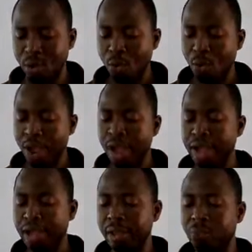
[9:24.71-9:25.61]

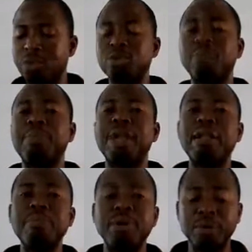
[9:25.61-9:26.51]
why we should
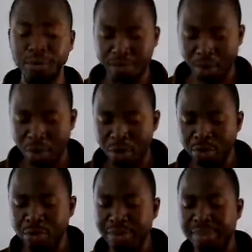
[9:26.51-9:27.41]
plan meals or
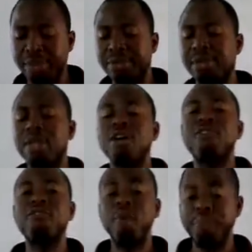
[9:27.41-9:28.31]
reasons
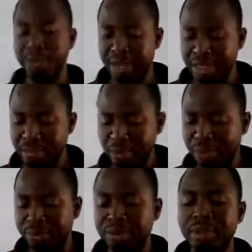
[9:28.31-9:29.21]
for planning
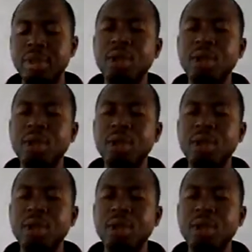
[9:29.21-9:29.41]
meals.